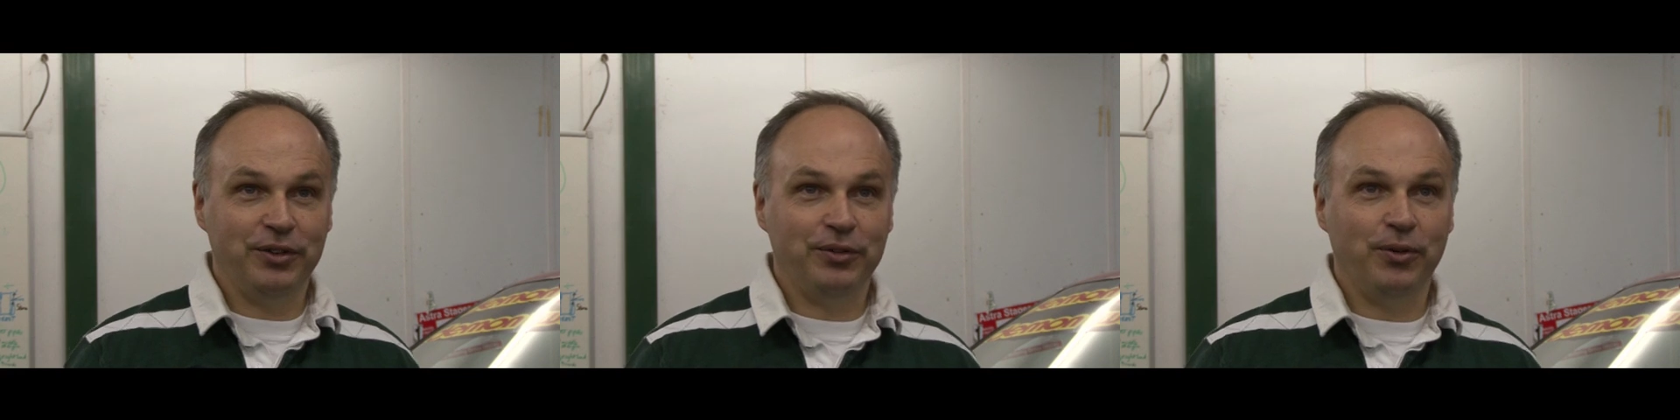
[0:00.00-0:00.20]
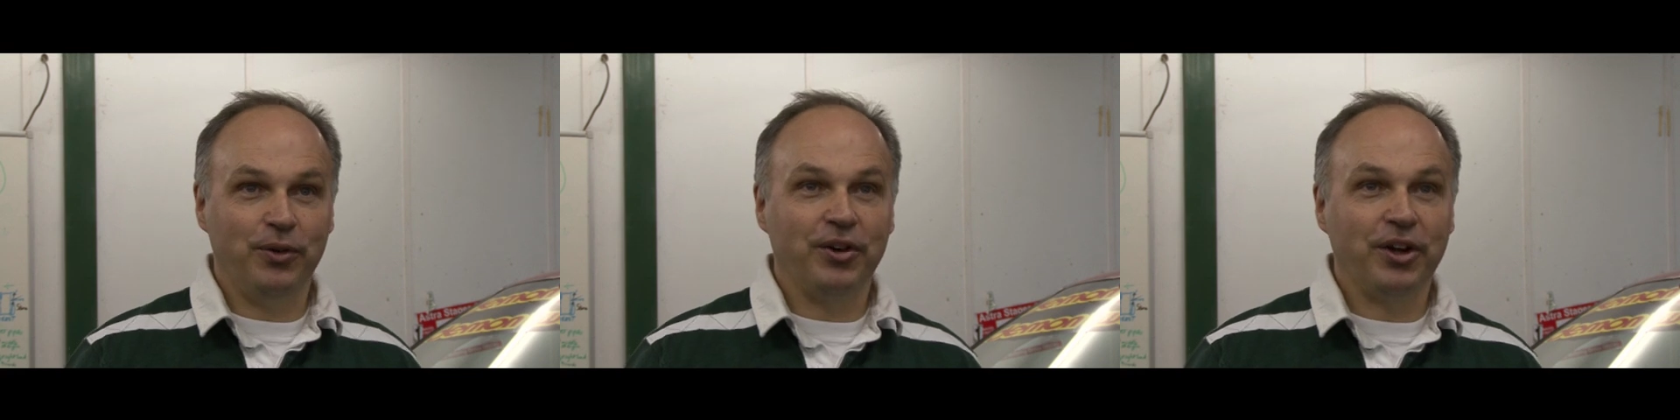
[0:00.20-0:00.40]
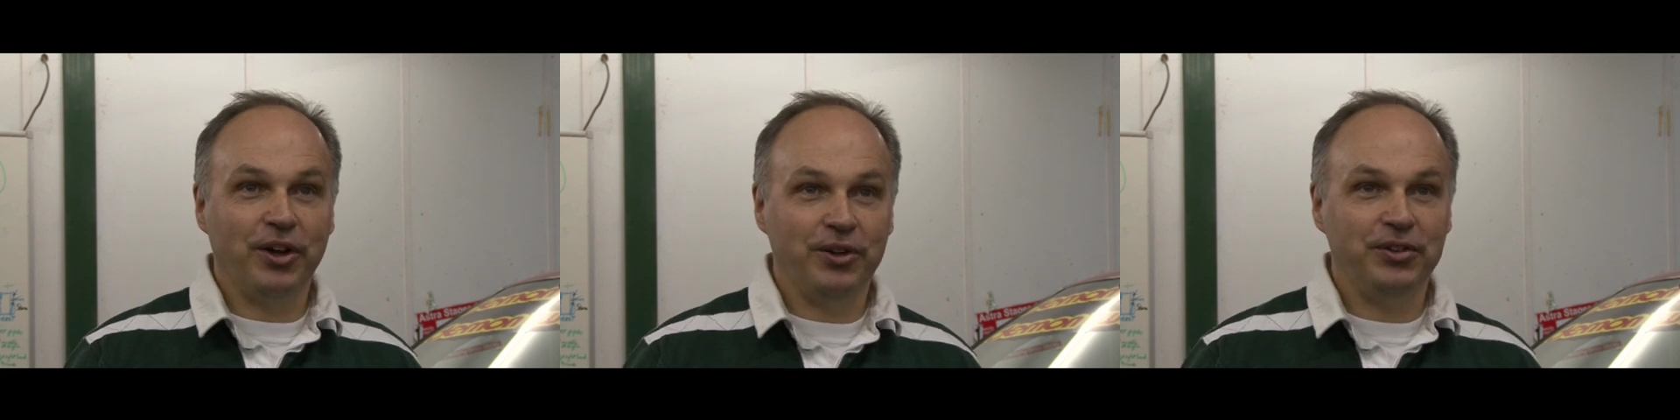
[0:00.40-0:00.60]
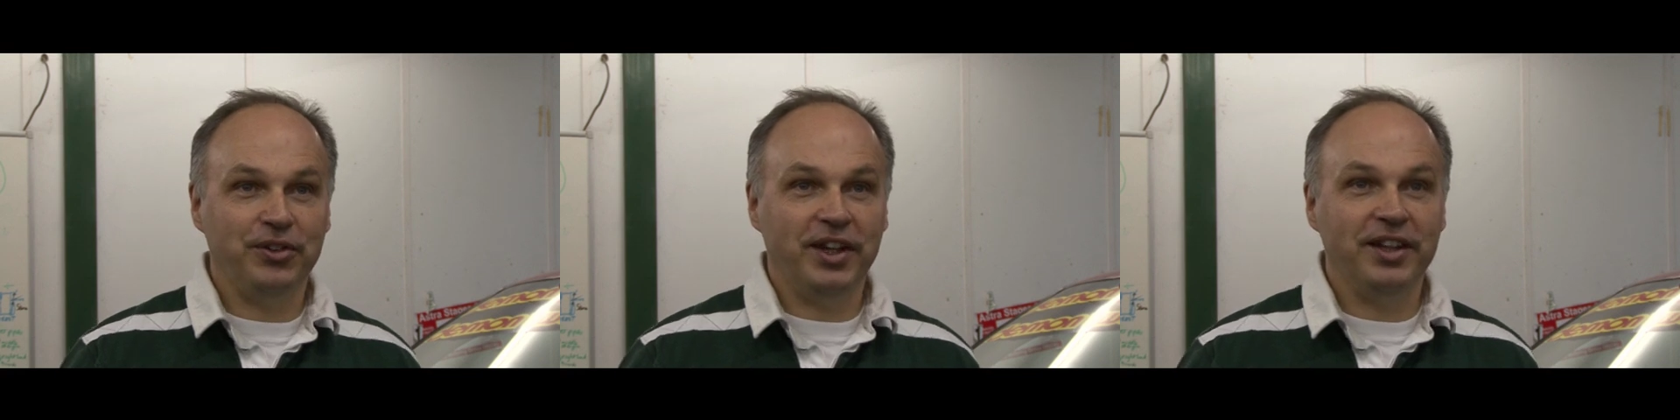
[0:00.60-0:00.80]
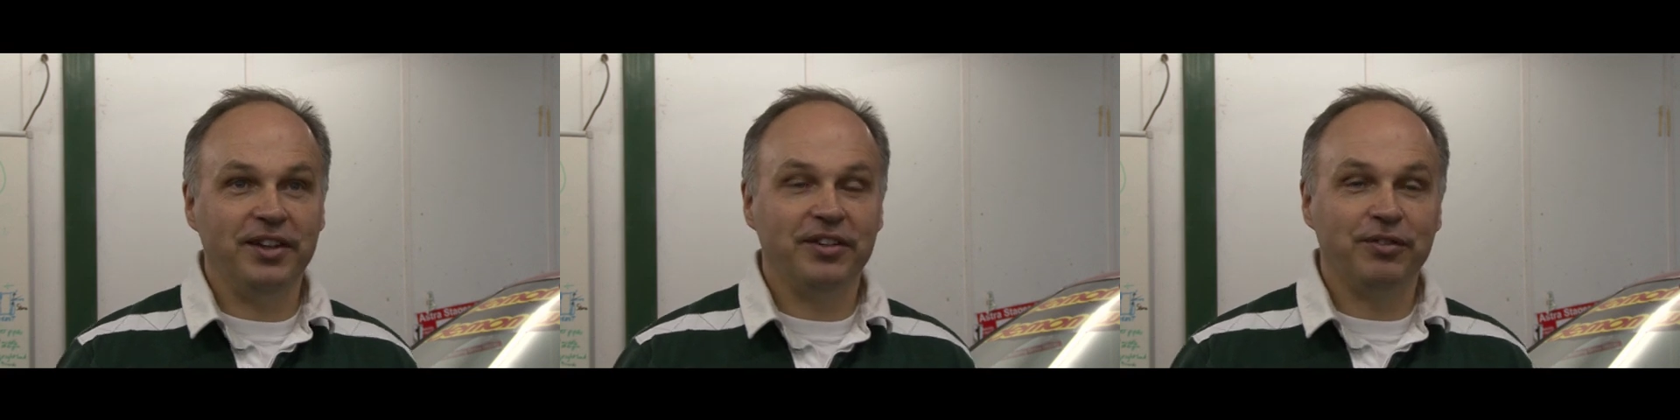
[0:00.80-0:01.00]
of what goes
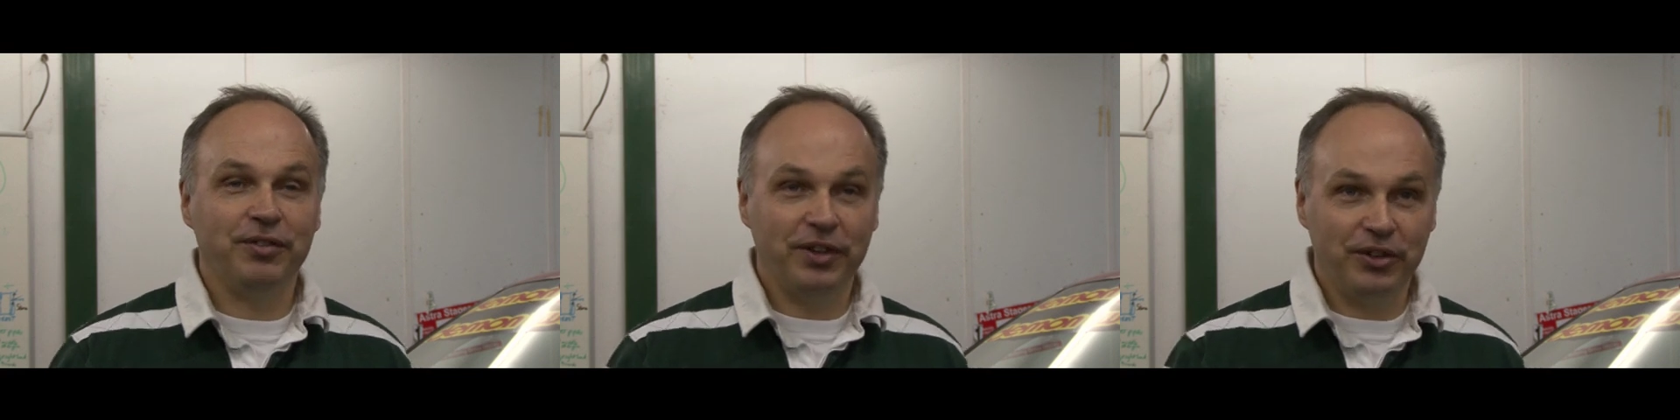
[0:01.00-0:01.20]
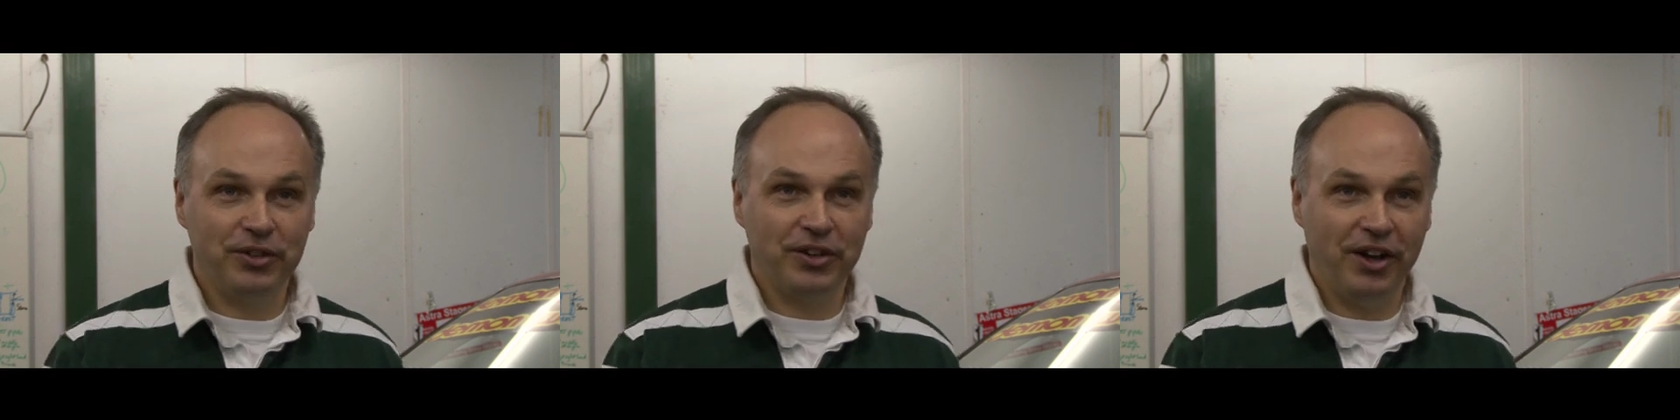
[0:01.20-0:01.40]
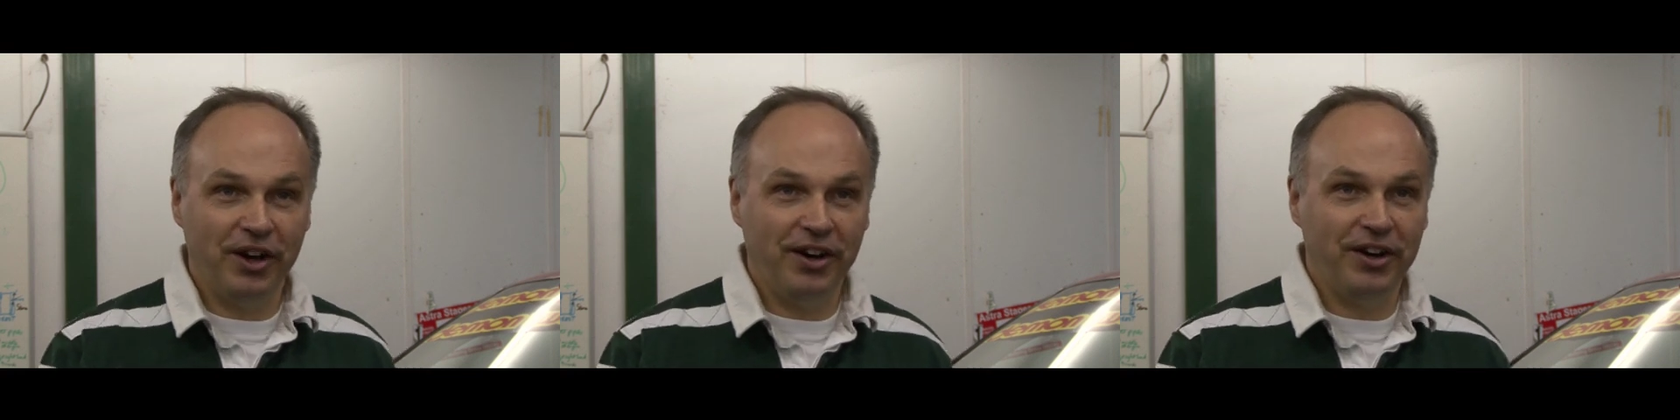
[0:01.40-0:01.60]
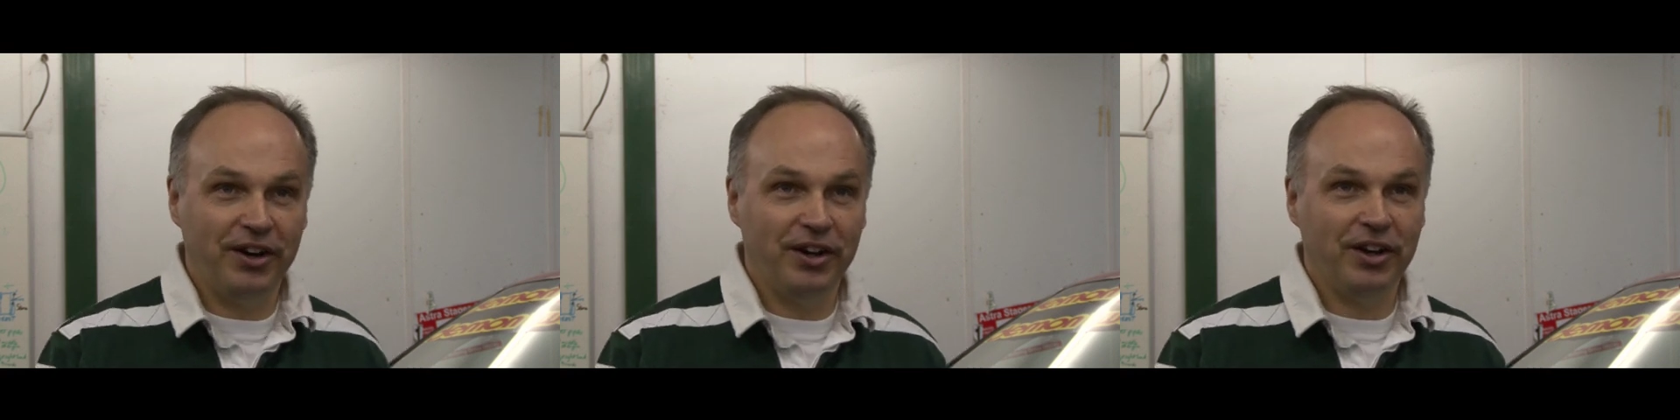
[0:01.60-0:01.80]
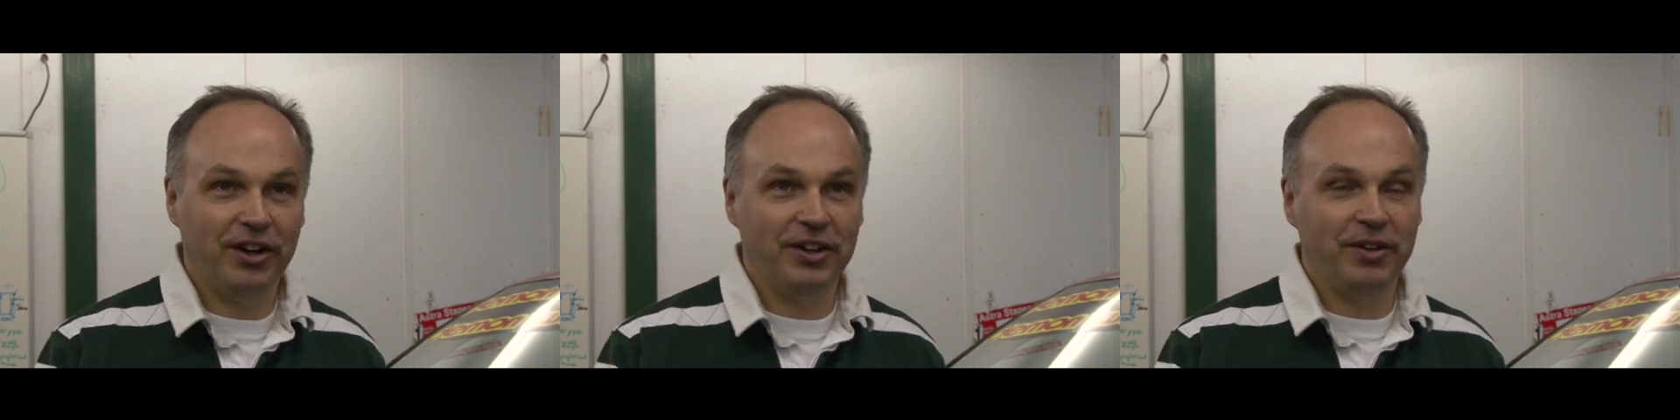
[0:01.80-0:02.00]
in for this
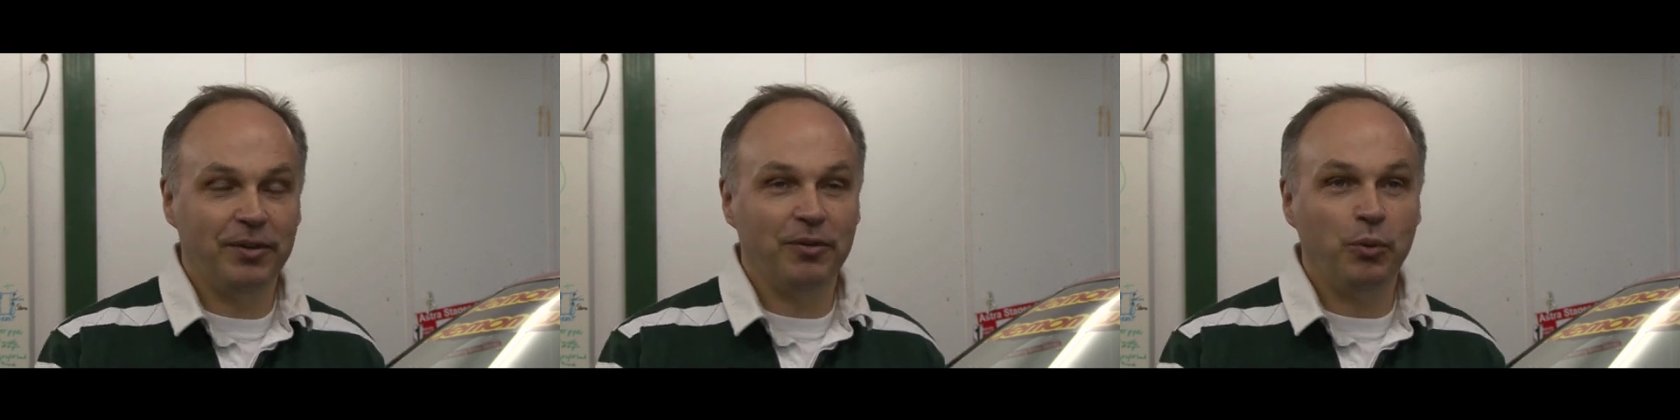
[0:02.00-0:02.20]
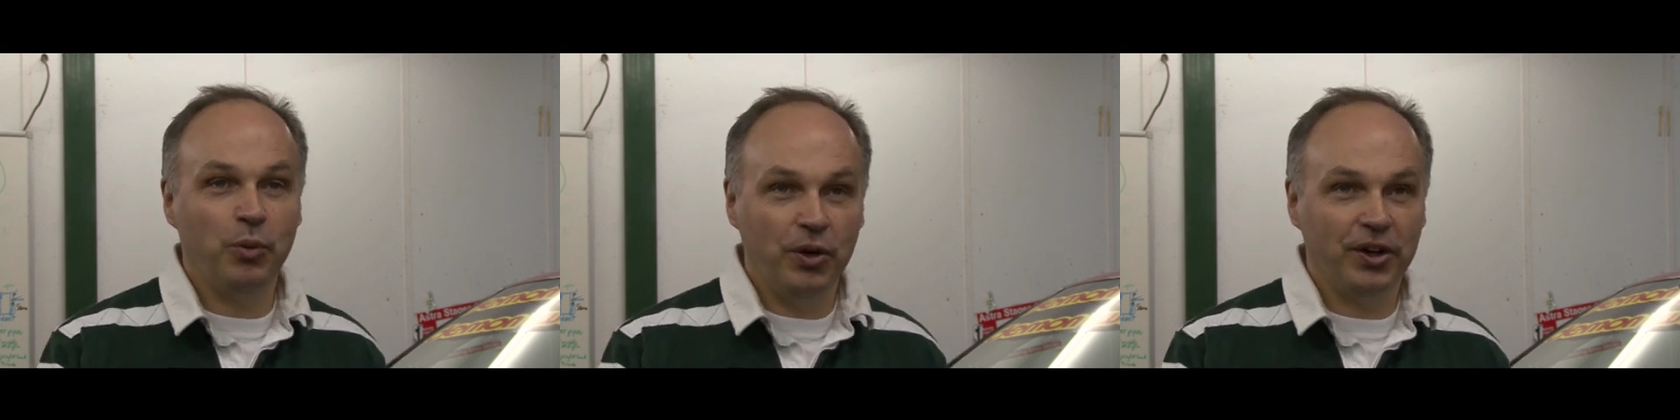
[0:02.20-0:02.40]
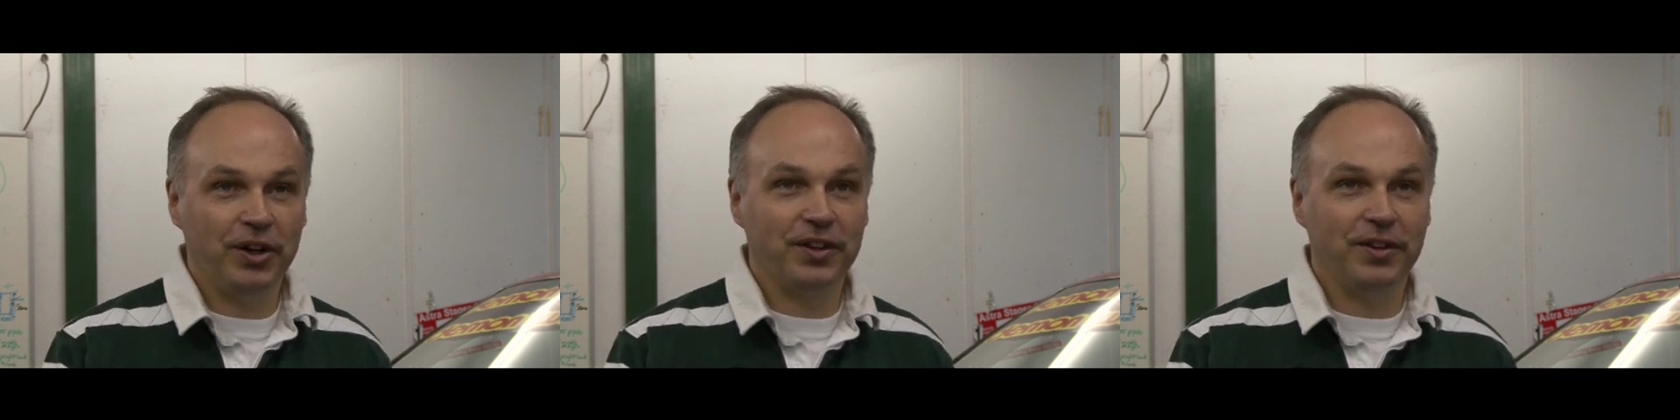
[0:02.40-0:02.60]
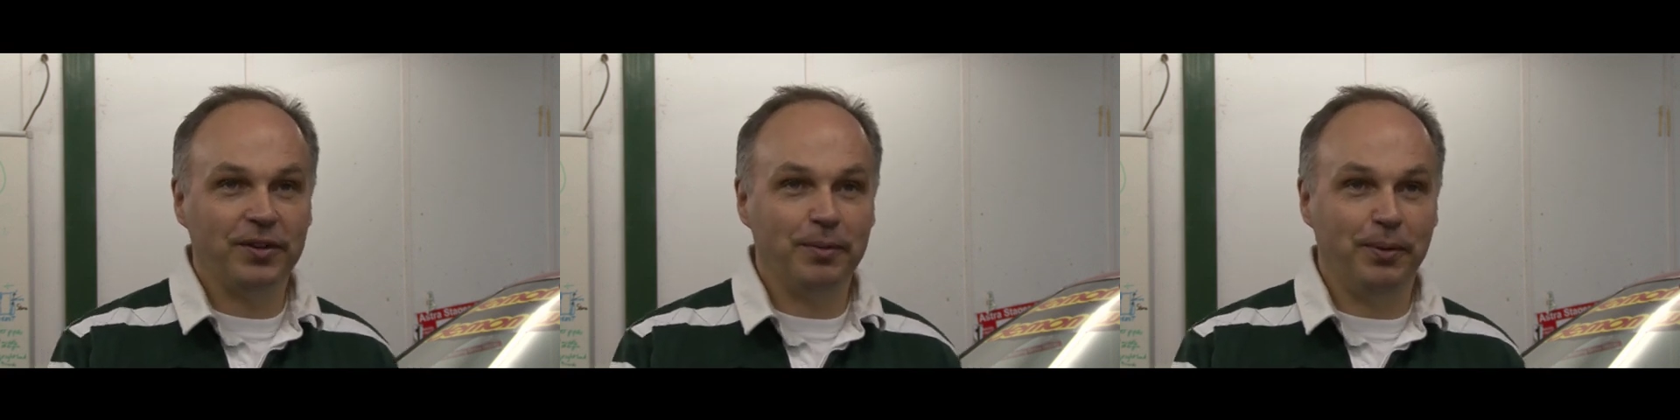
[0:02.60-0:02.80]
car and the work that the